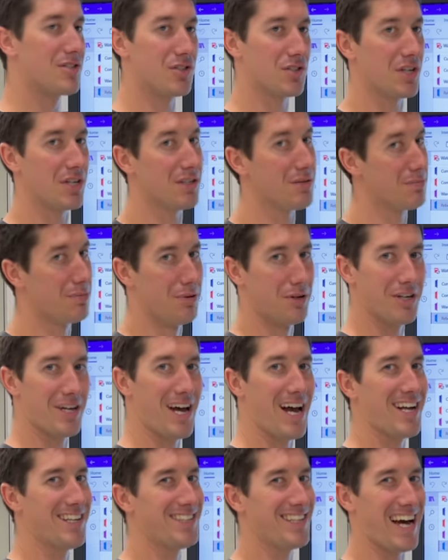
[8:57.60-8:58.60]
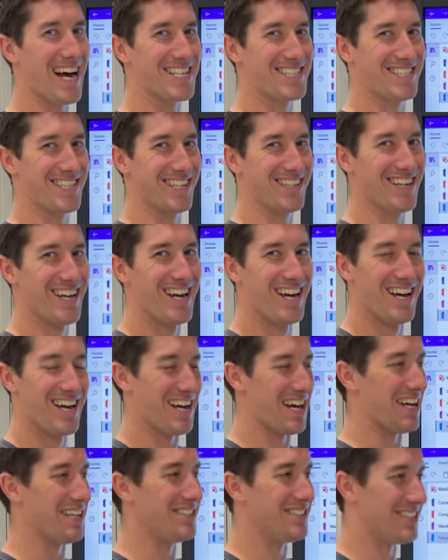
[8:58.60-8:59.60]
are gonna put a head gasket
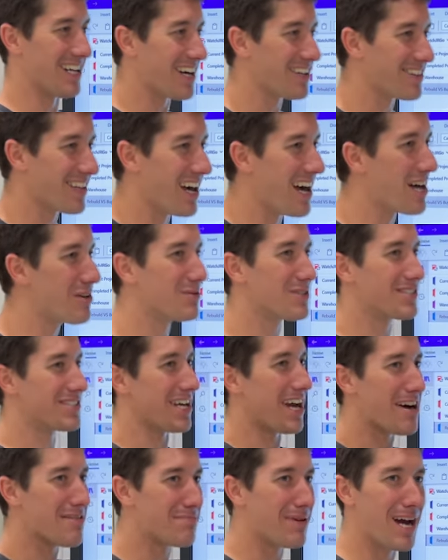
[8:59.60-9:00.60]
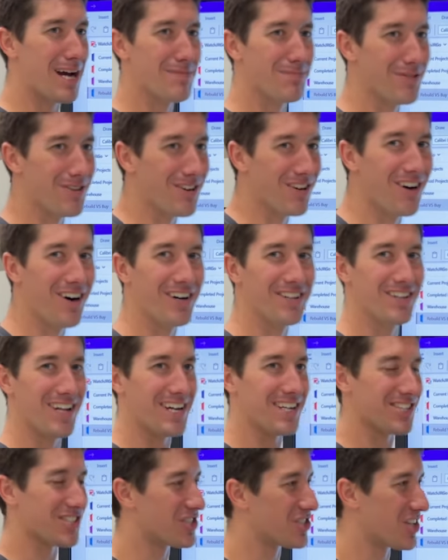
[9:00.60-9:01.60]
and deck the head with sandpaper on
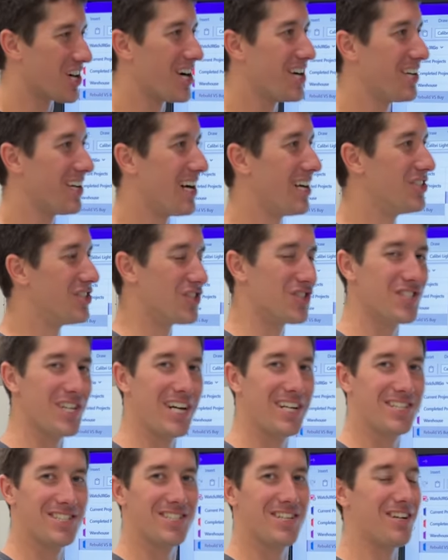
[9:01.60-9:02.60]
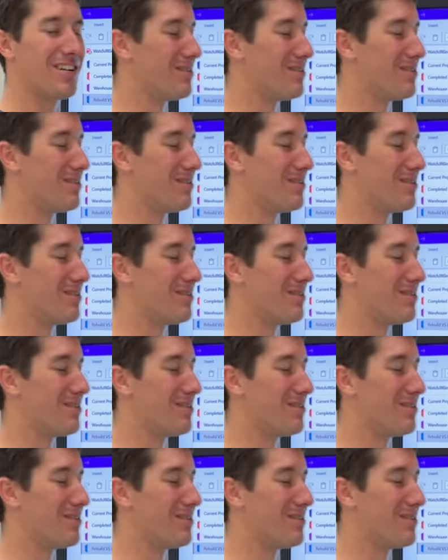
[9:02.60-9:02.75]
like a straight edge and say it's good